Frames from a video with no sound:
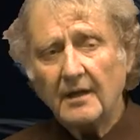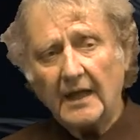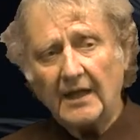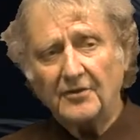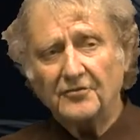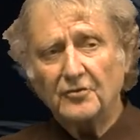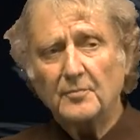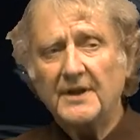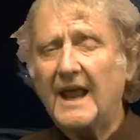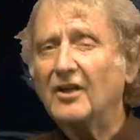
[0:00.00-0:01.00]
and
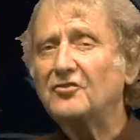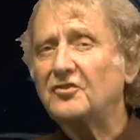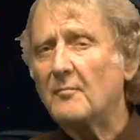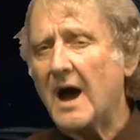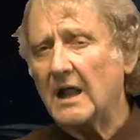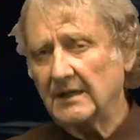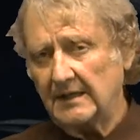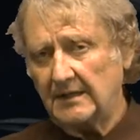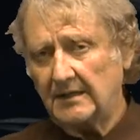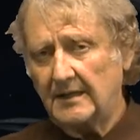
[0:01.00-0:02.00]
Zubin
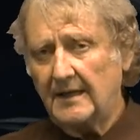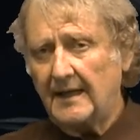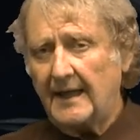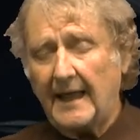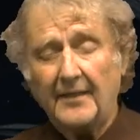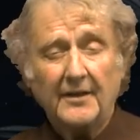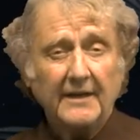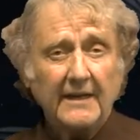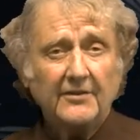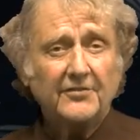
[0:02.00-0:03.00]
el-Shamali. And the
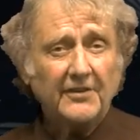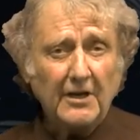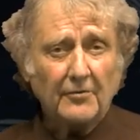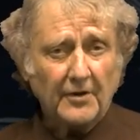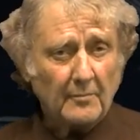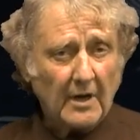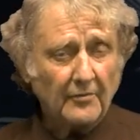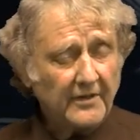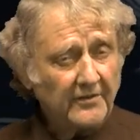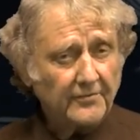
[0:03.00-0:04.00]
neat secret
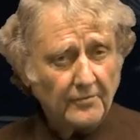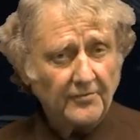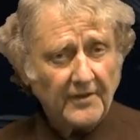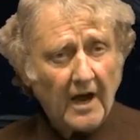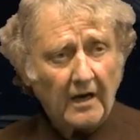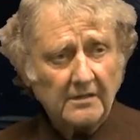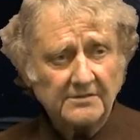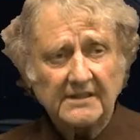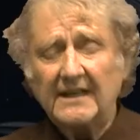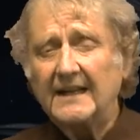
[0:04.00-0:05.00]
about these two
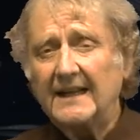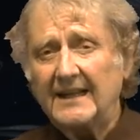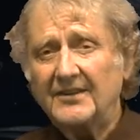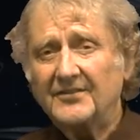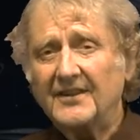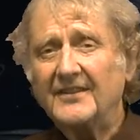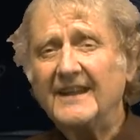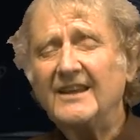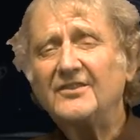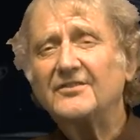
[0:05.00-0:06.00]
stars is that
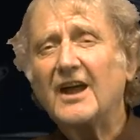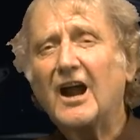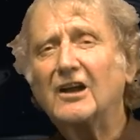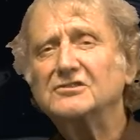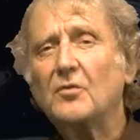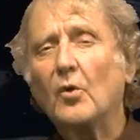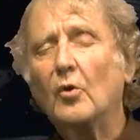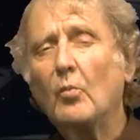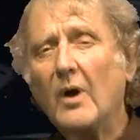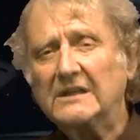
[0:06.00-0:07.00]
these stars were
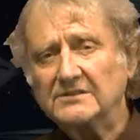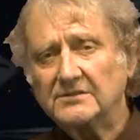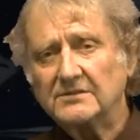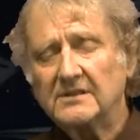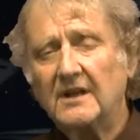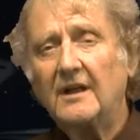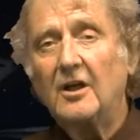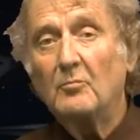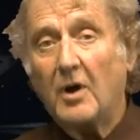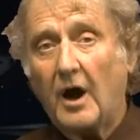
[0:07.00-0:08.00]
once
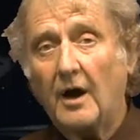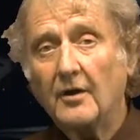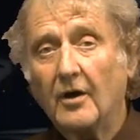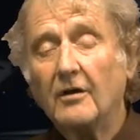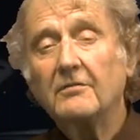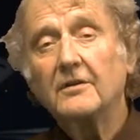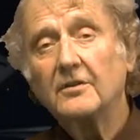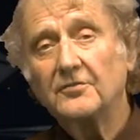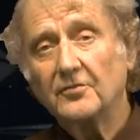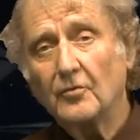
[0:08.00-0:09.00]
part of
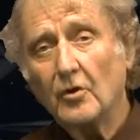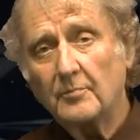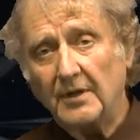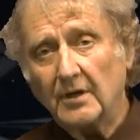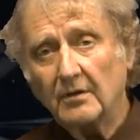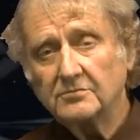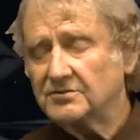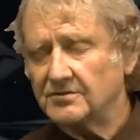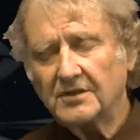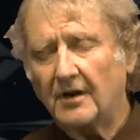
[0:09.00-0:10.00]

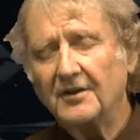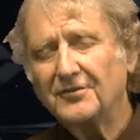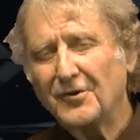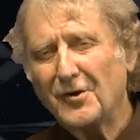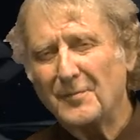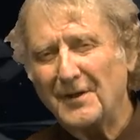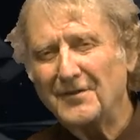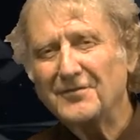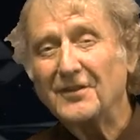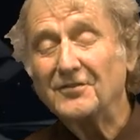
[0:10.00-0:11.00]
Scorpius,
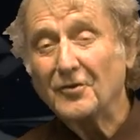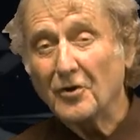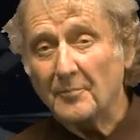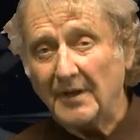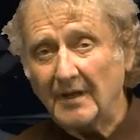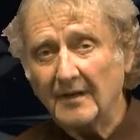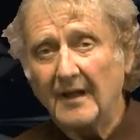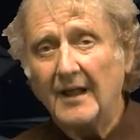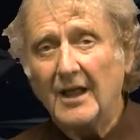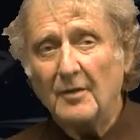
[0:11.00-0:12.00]
the scorpion,
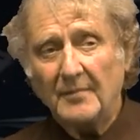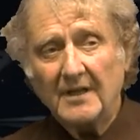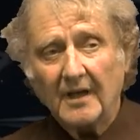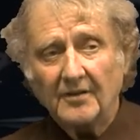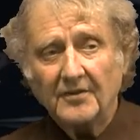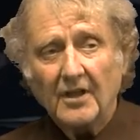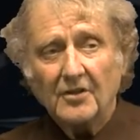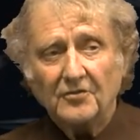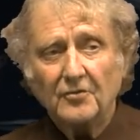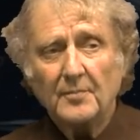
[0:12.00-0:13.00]
because
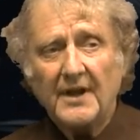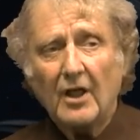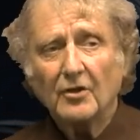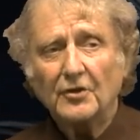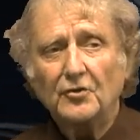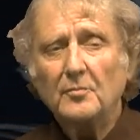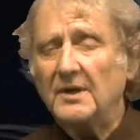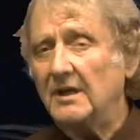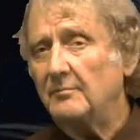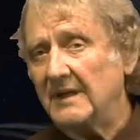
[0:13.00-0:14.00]
Zubin
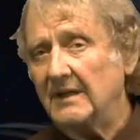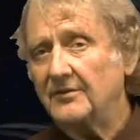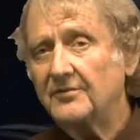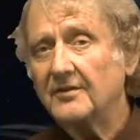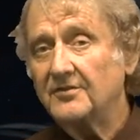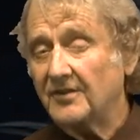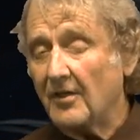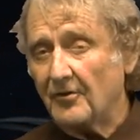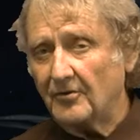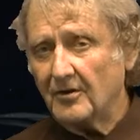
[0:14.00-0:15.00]
el-Ganubi means
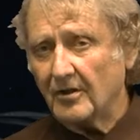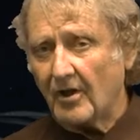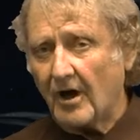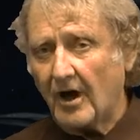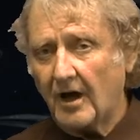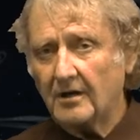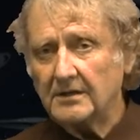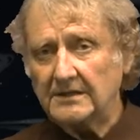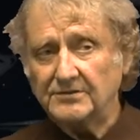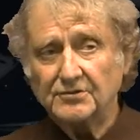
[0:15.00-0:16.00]
southern claw
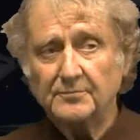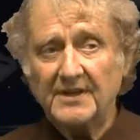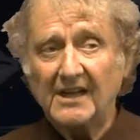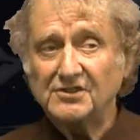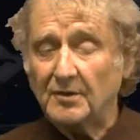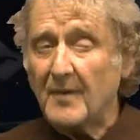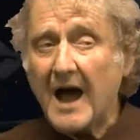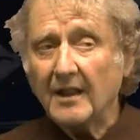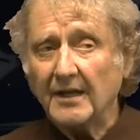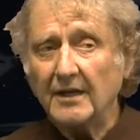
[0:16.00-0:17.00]
and Zubin
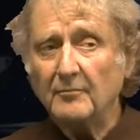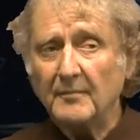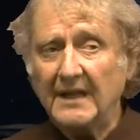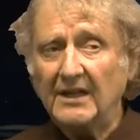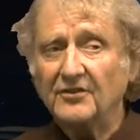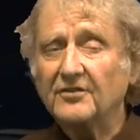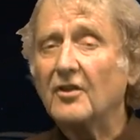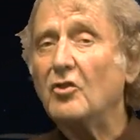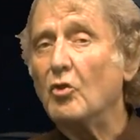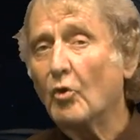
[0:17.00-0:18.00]
el-Shamali means
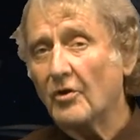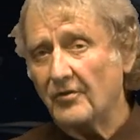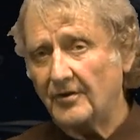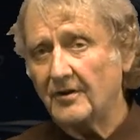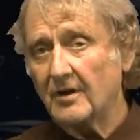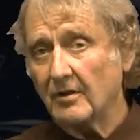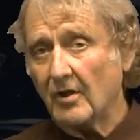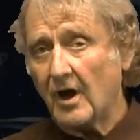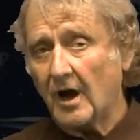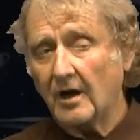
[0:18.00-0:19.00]
northern
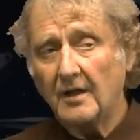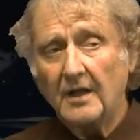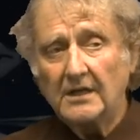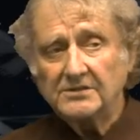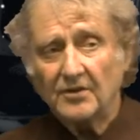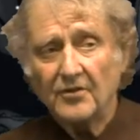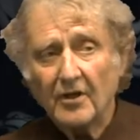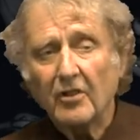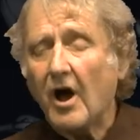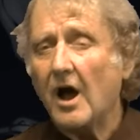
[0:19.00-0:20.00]
claw. So the
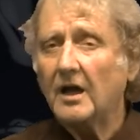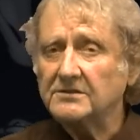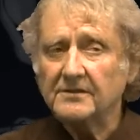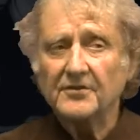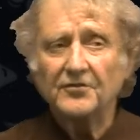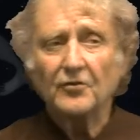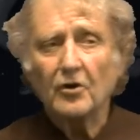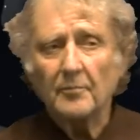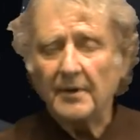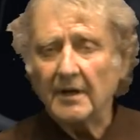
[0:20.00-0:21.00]
claws of the
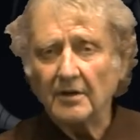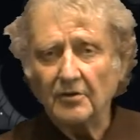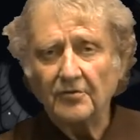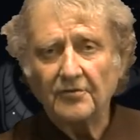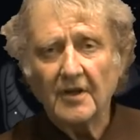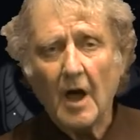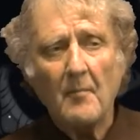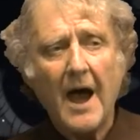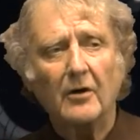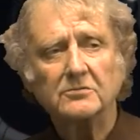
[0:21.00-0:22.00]
scorpion used to come
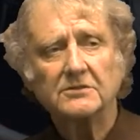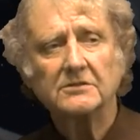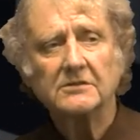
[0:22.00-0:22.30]
out